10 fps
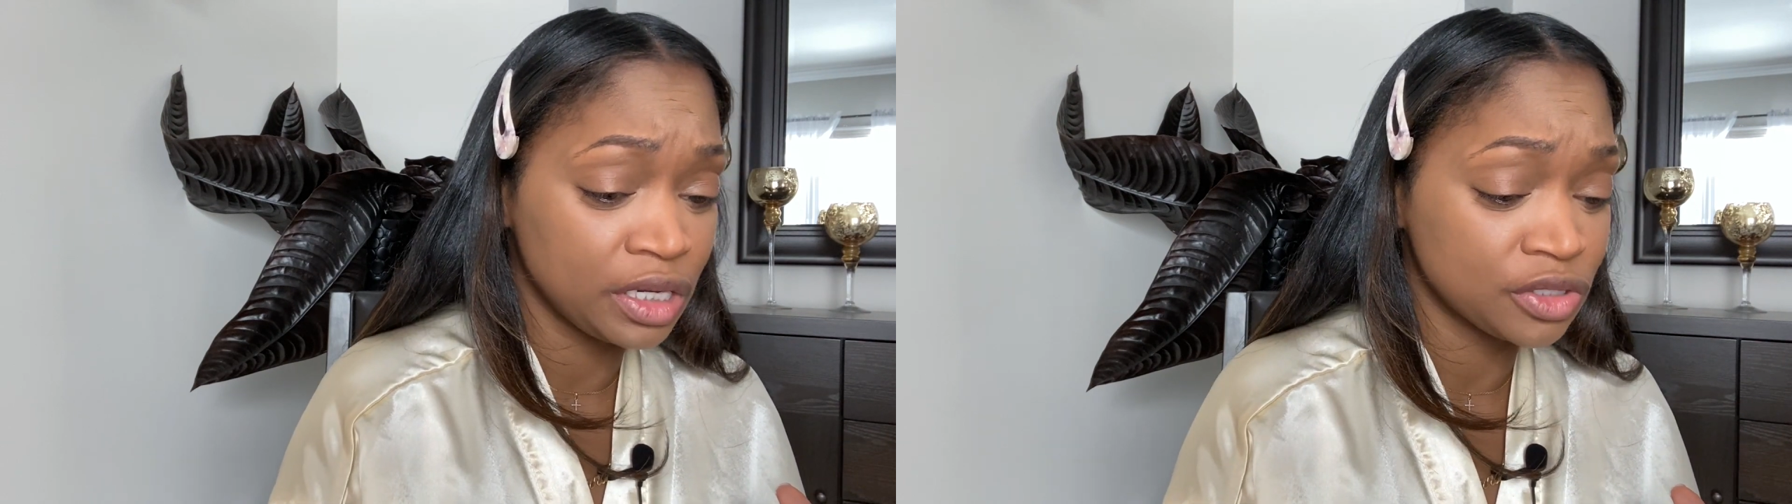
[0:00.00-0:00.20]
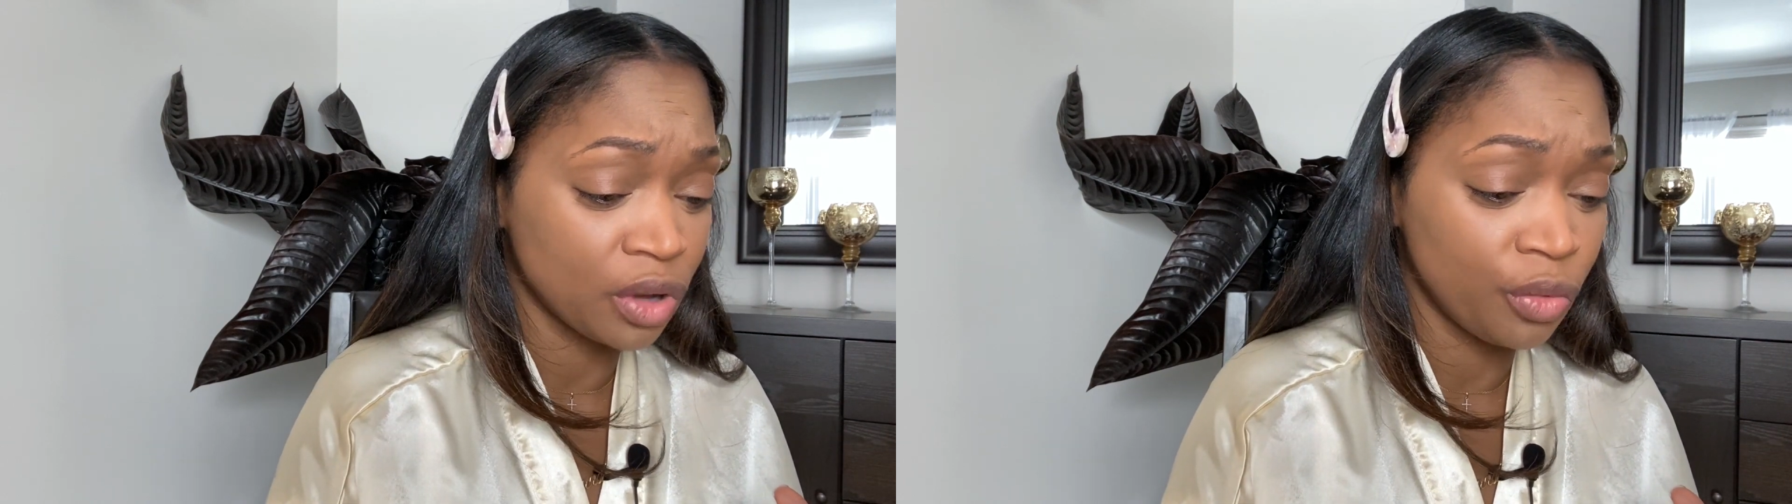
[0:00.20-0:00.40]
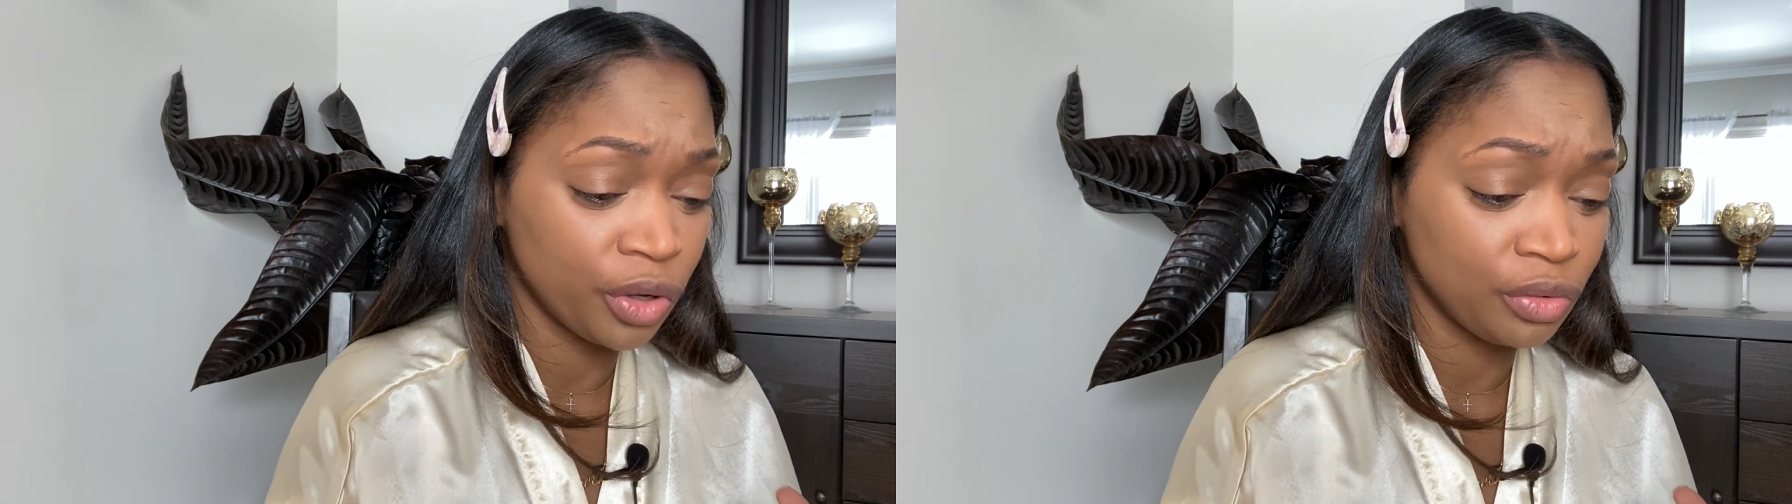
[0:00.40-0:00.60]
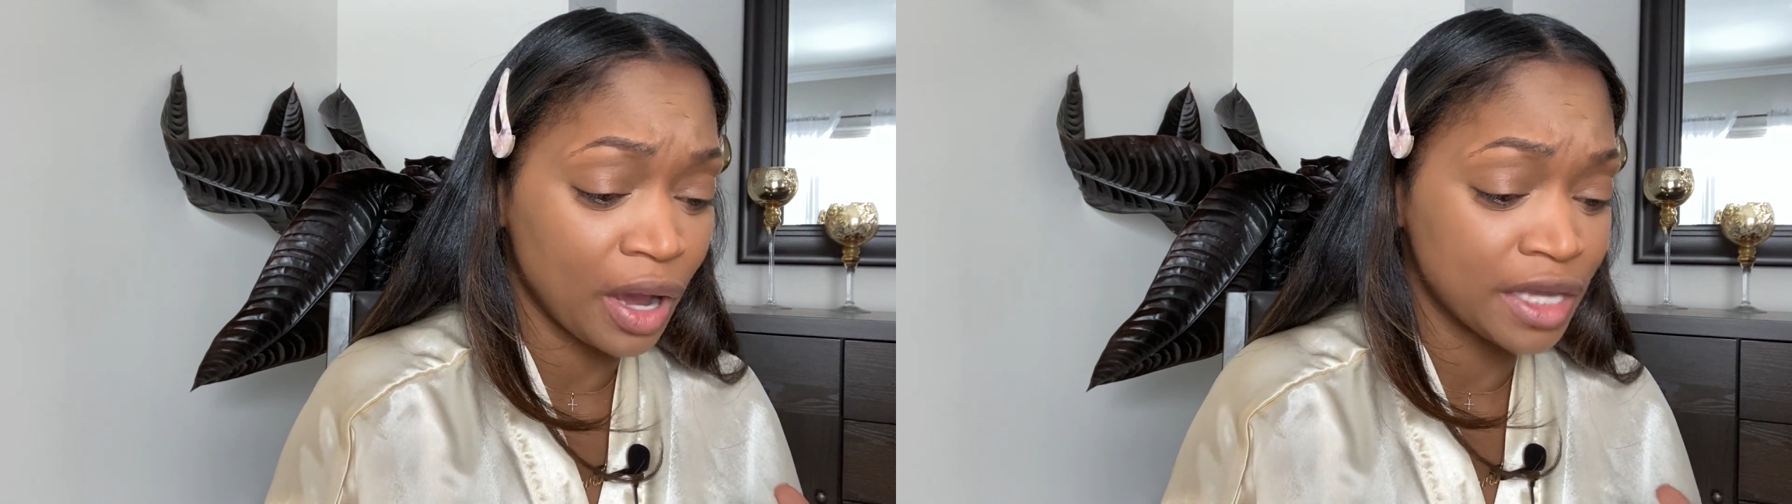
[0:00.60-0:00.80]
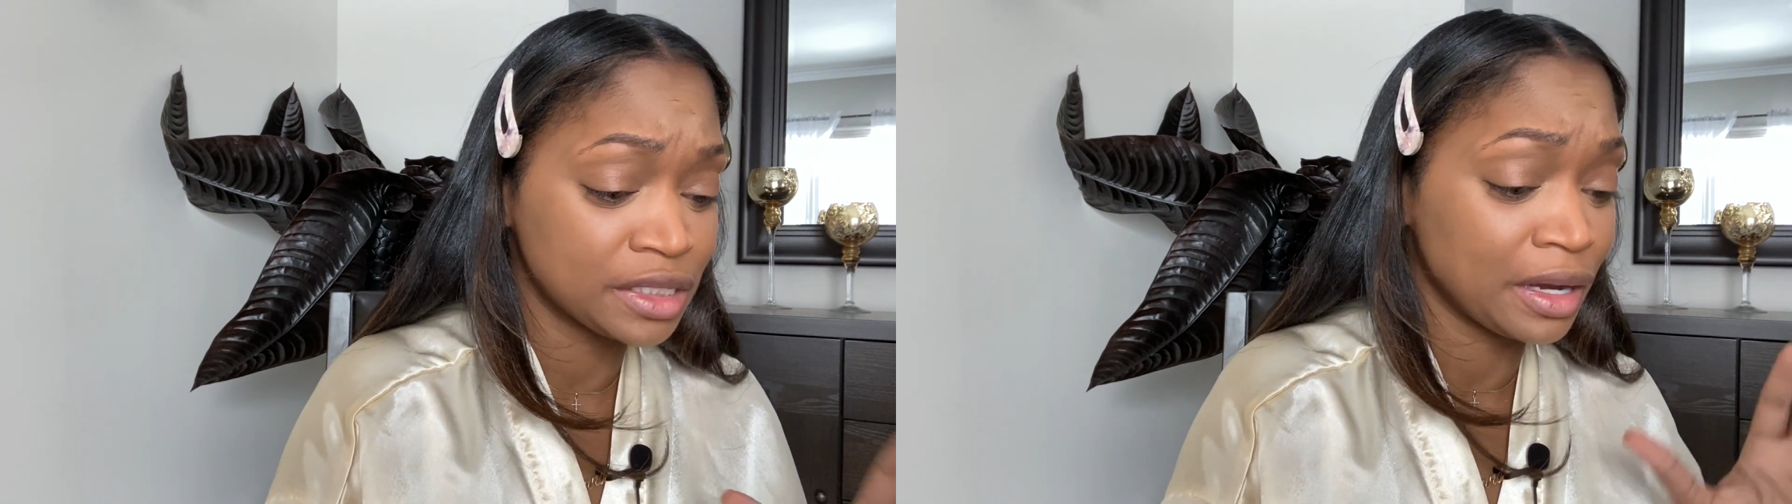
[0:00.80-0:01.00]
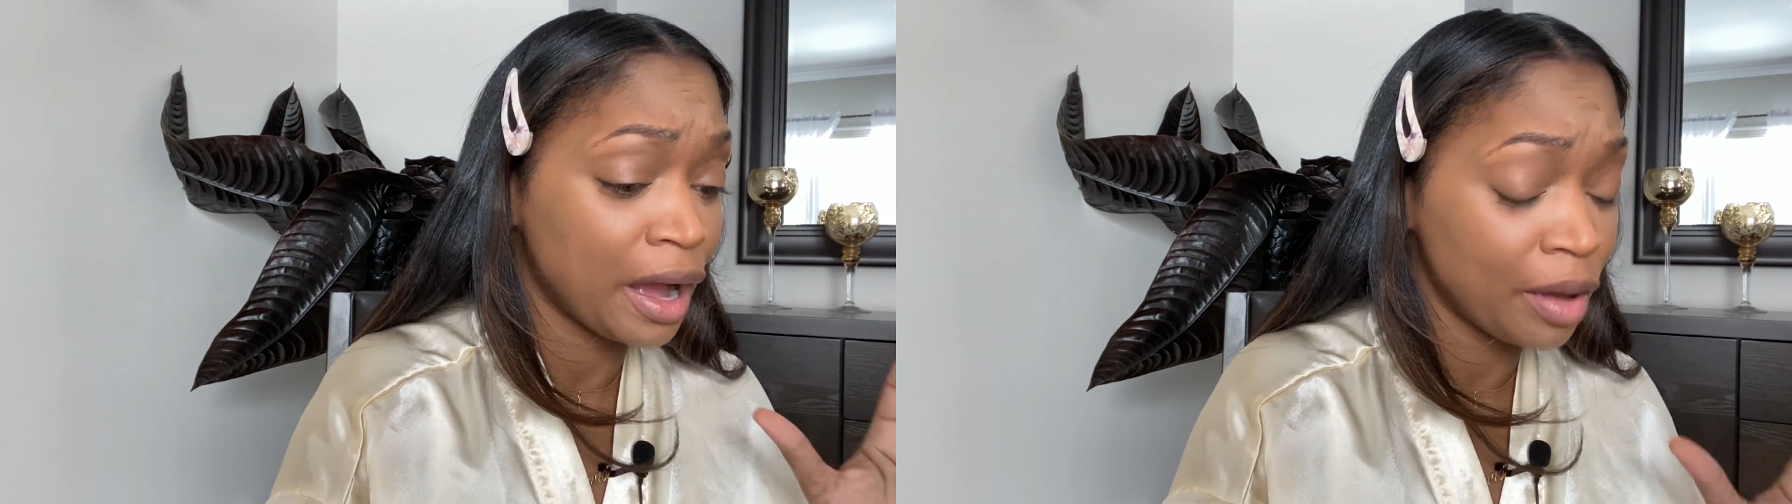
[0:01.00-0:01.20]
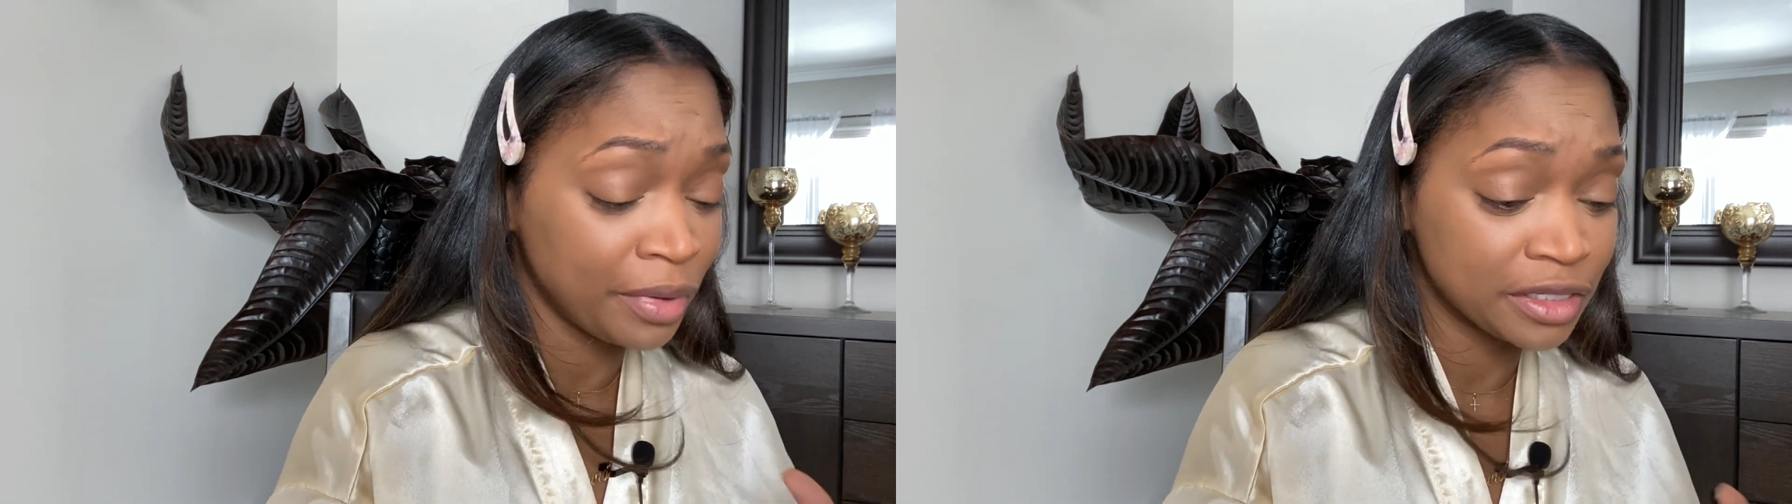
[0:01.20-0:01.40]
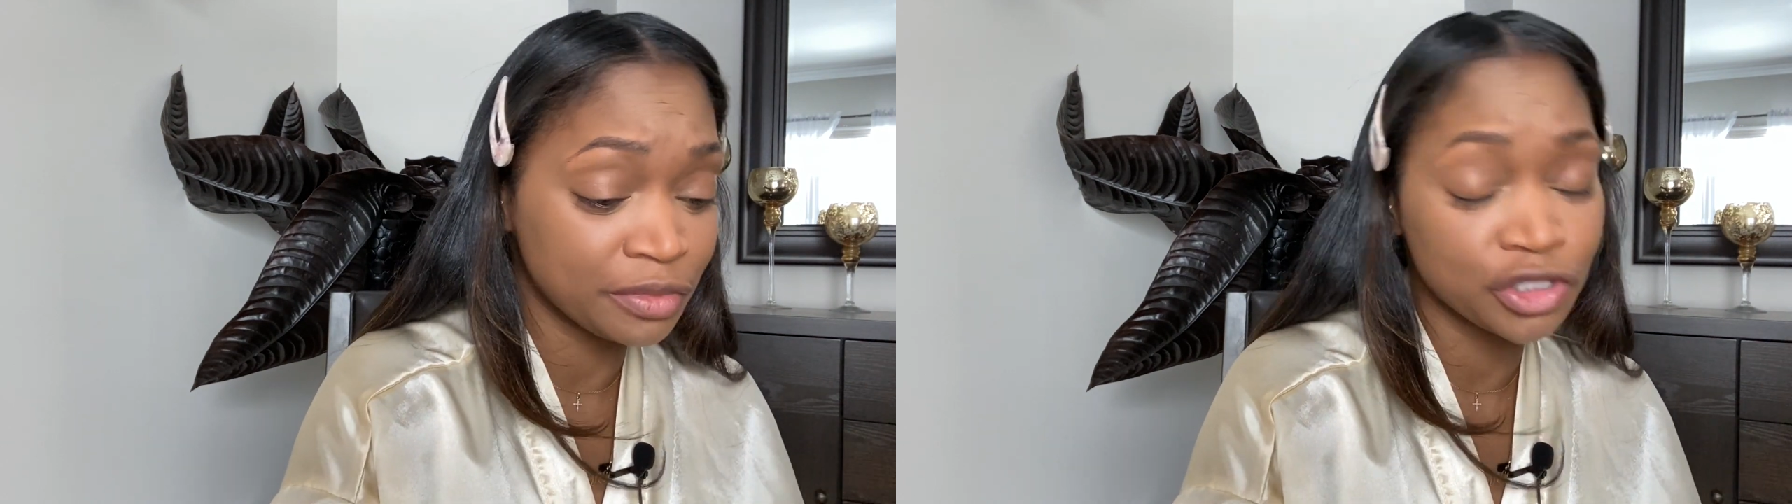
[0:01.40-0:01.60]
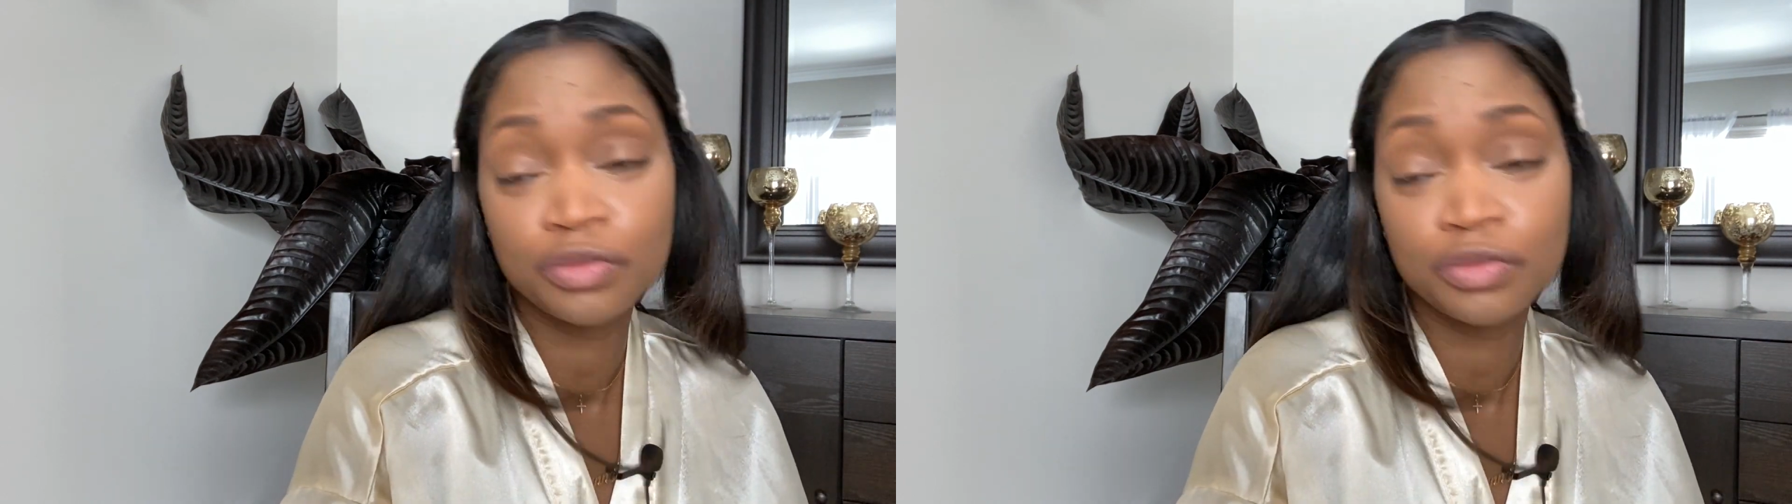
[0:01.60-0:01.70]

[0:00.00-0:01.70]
So I want you guys to comment as much as